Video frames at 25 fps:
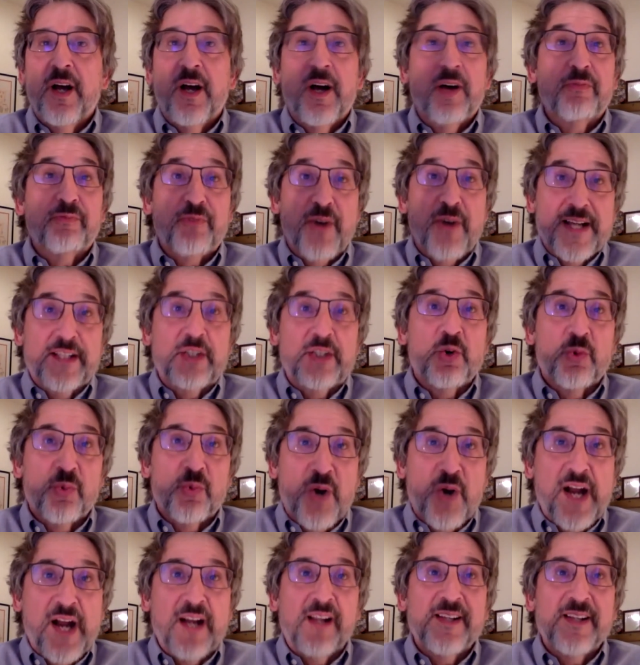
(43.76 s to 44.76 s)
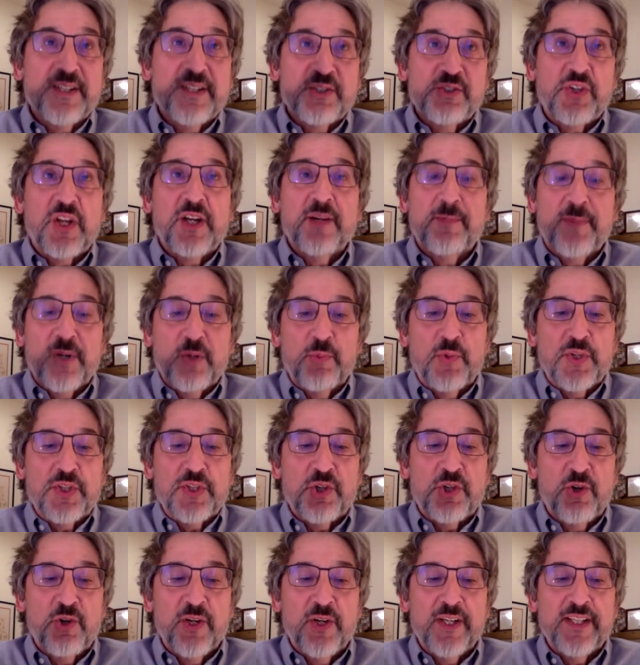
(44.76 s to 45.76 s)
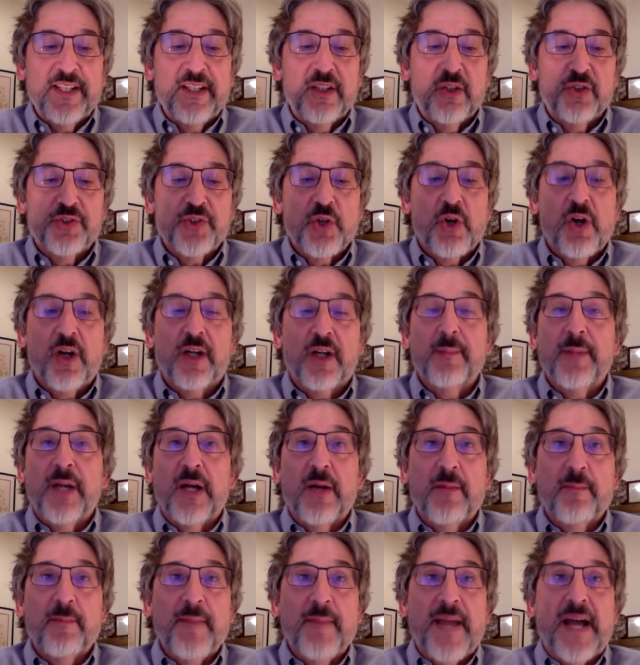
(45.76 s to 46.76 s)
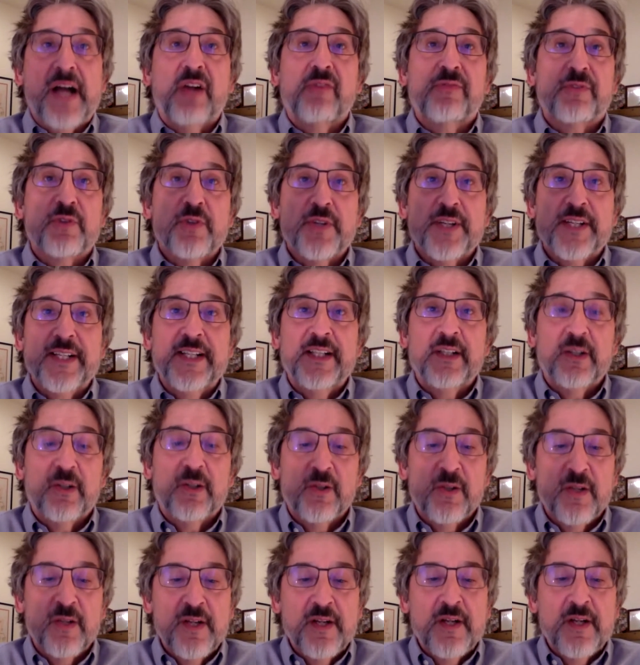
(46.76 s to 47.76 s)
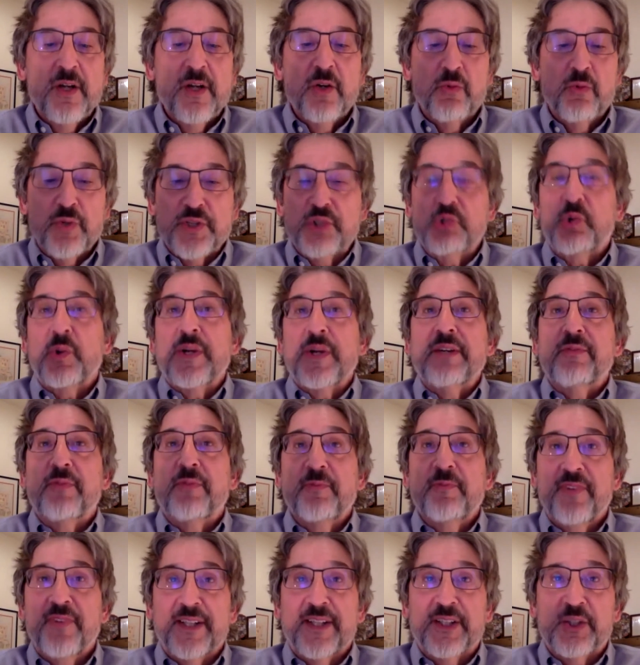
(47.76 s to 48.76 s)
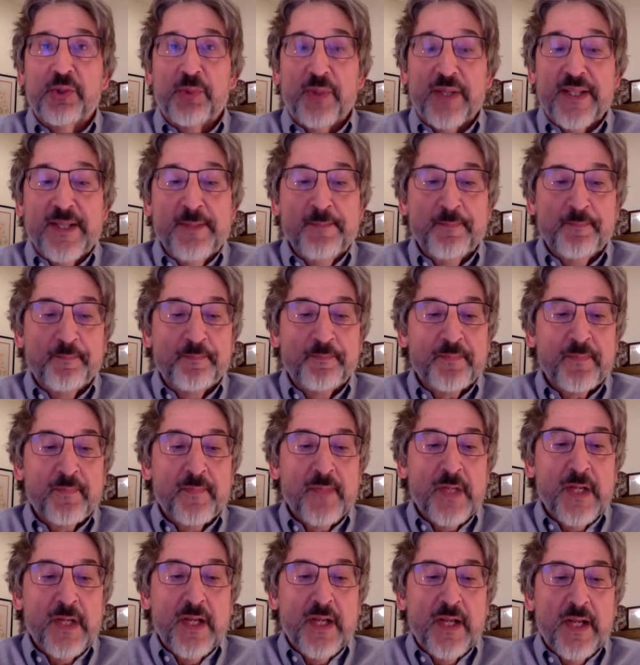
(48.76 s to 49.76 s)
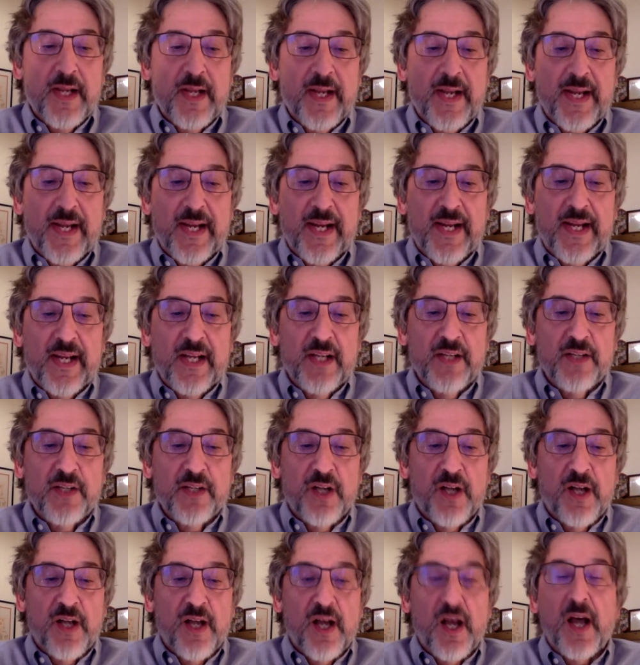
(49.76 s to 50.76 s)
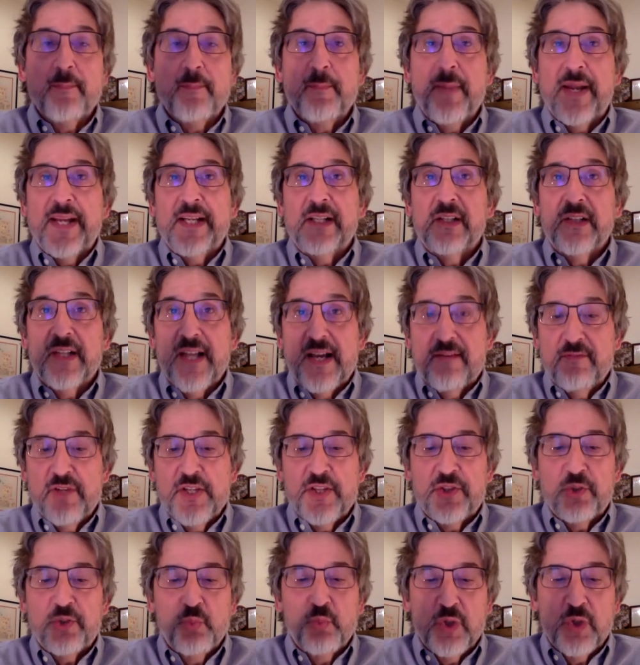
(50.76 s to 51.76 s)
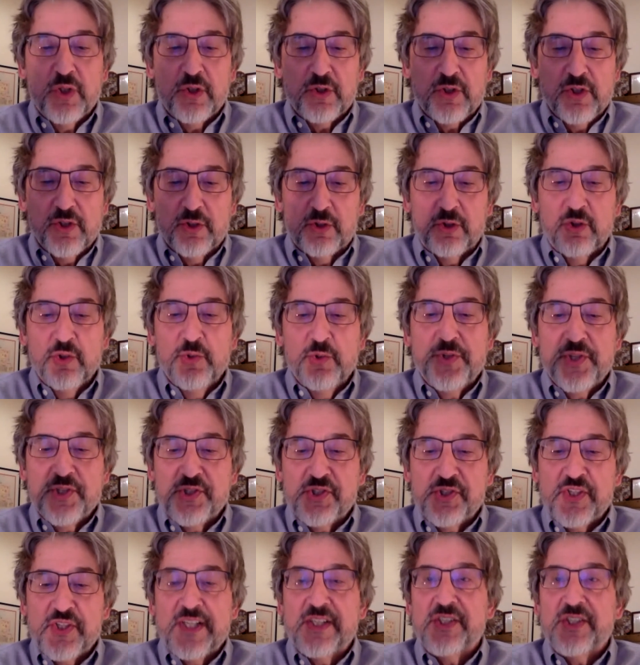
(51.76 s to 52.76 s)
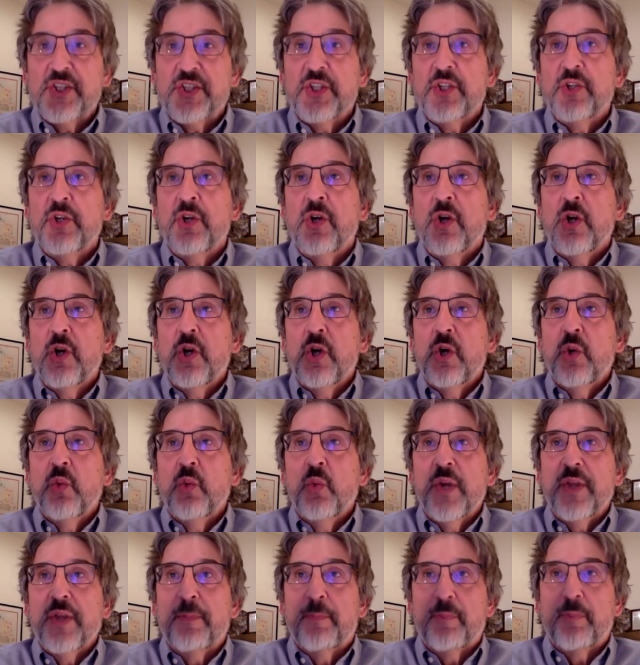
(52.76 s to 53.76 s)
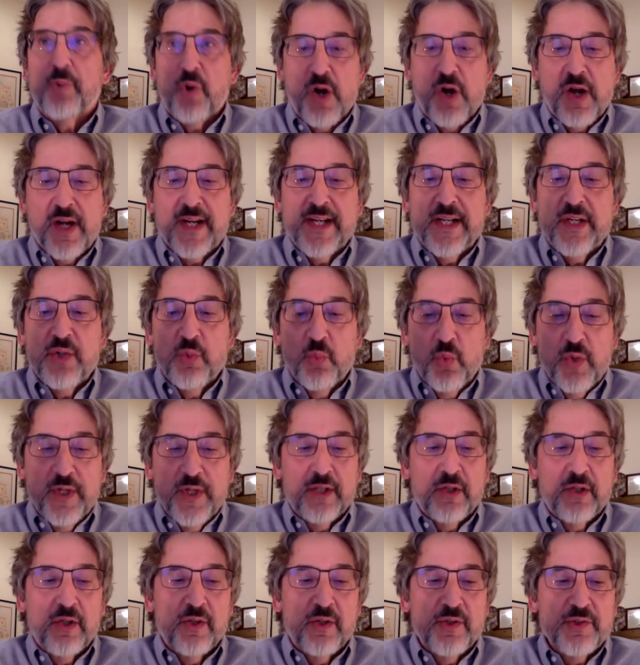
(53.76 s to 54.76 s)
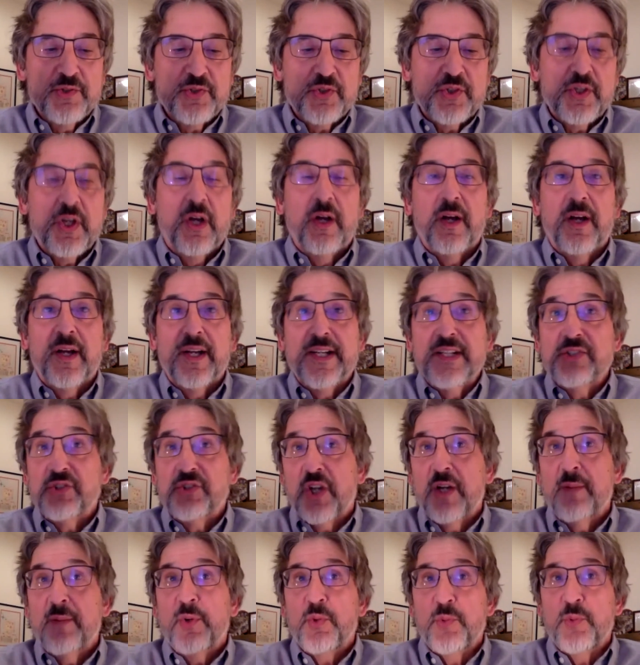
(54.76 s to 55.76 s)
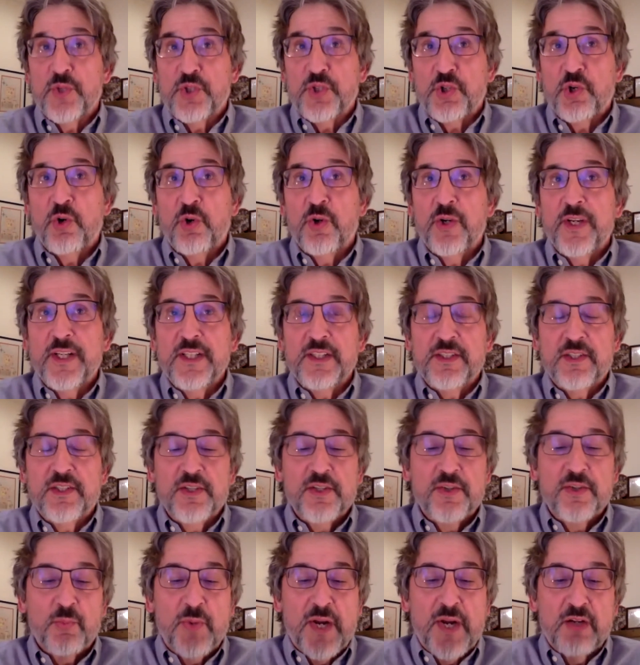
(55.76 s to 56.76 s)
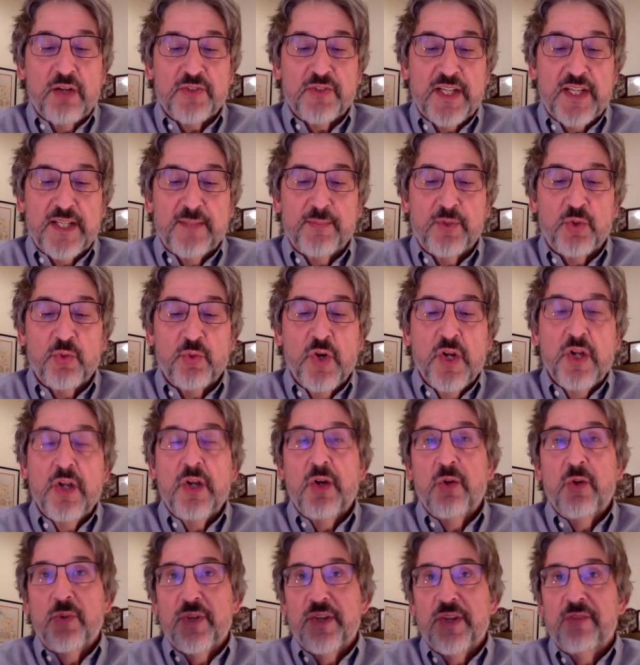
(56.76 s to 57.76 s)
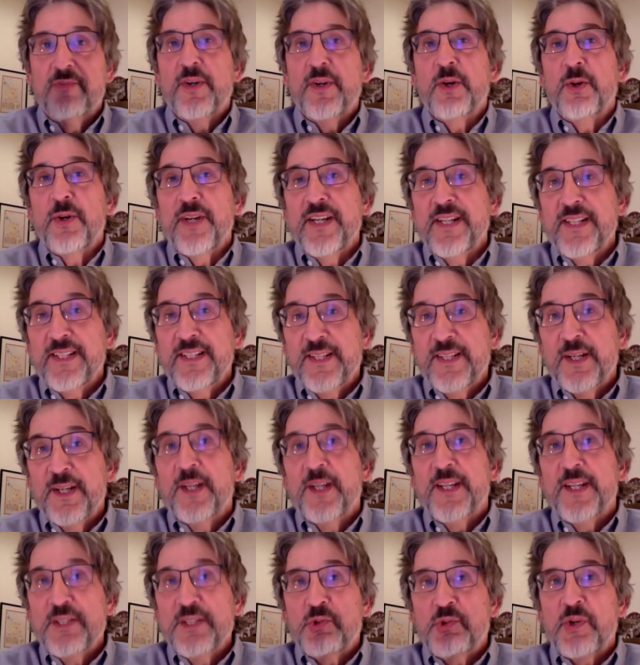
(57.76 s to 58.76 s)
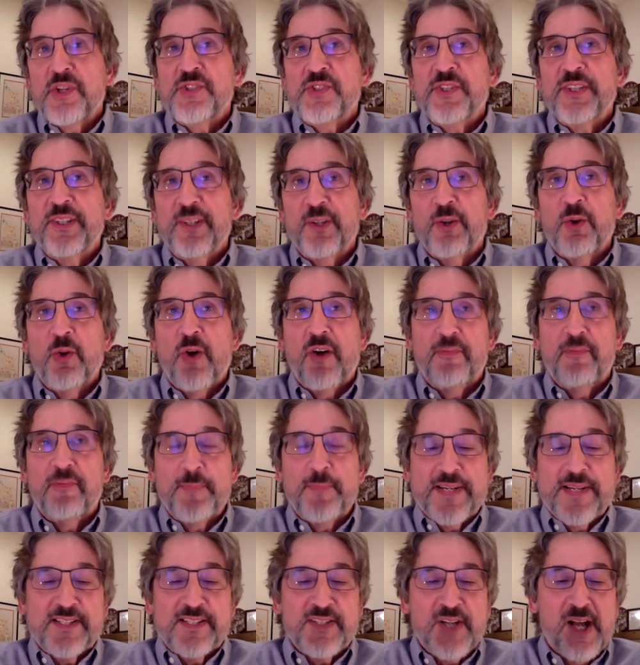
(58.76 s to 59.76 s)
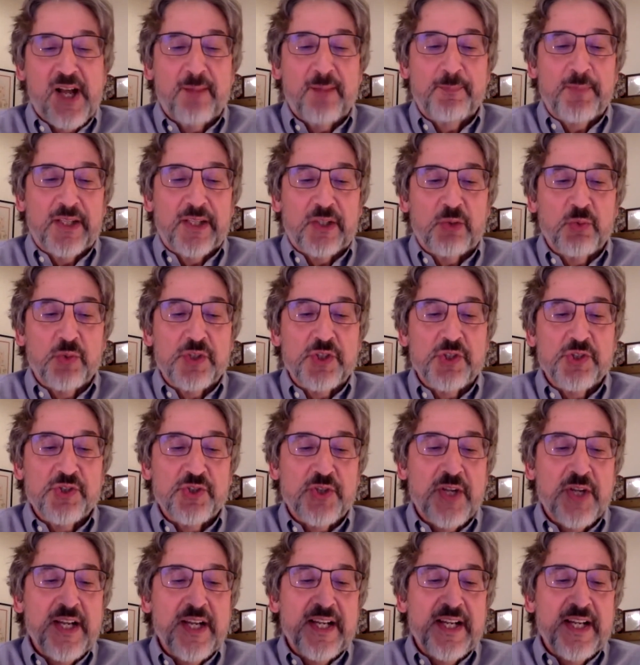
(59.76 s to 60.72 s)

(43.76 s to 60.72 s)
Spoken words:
Frank O'Reilly is going to be returning. He'll talk about Malvern Hill, Retreat from Victory. And on May 11th, we'll conclude the season with Brian Wills. He's going to be returning to the roundtable with a very interesting little offbeat topic, which is